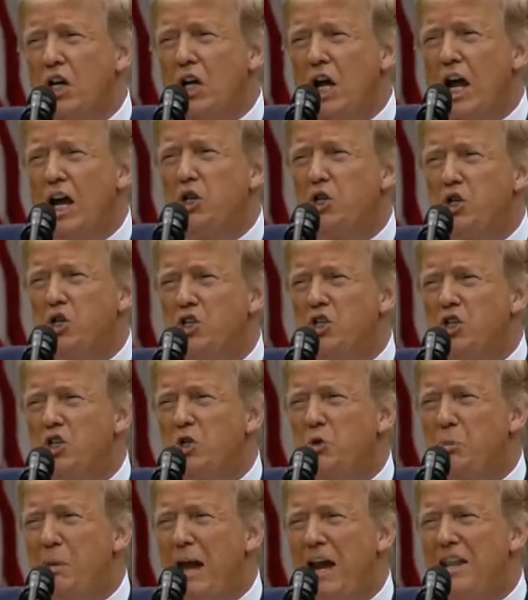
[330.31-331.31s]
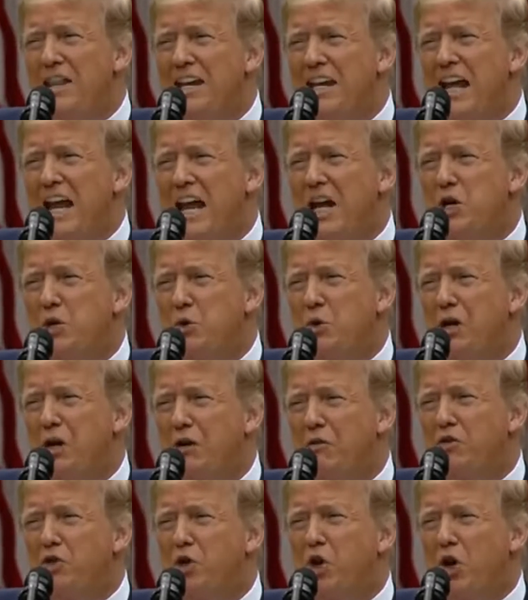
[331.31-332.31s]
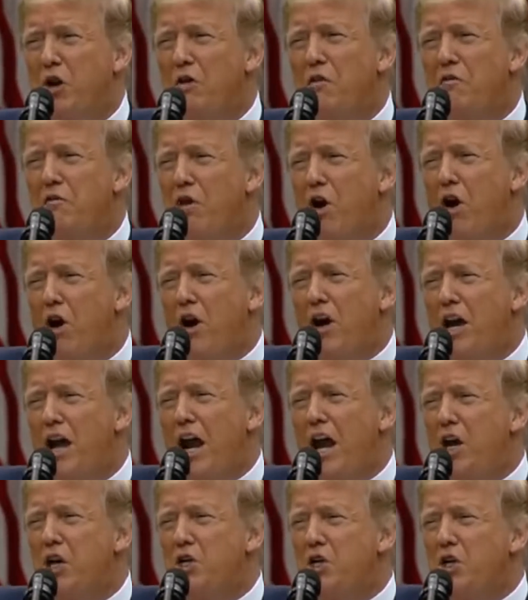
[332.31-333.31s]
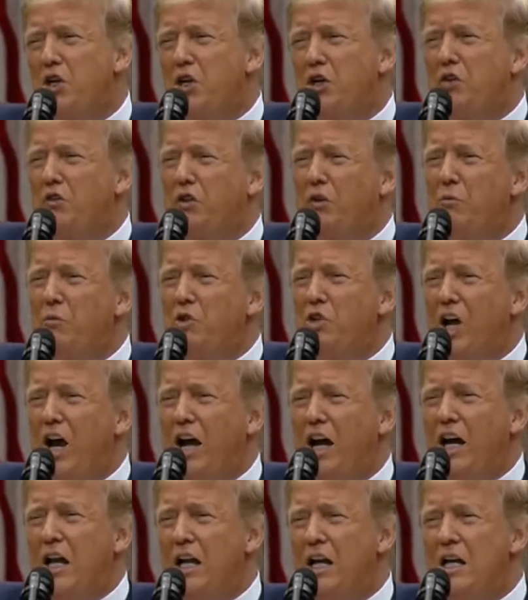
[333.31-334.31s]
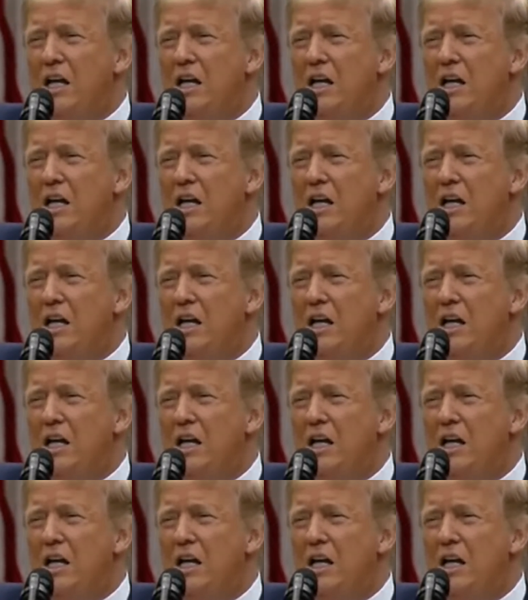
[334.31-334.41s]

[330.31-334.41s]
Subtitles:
and to suspend the entry of certain foreign nationals from China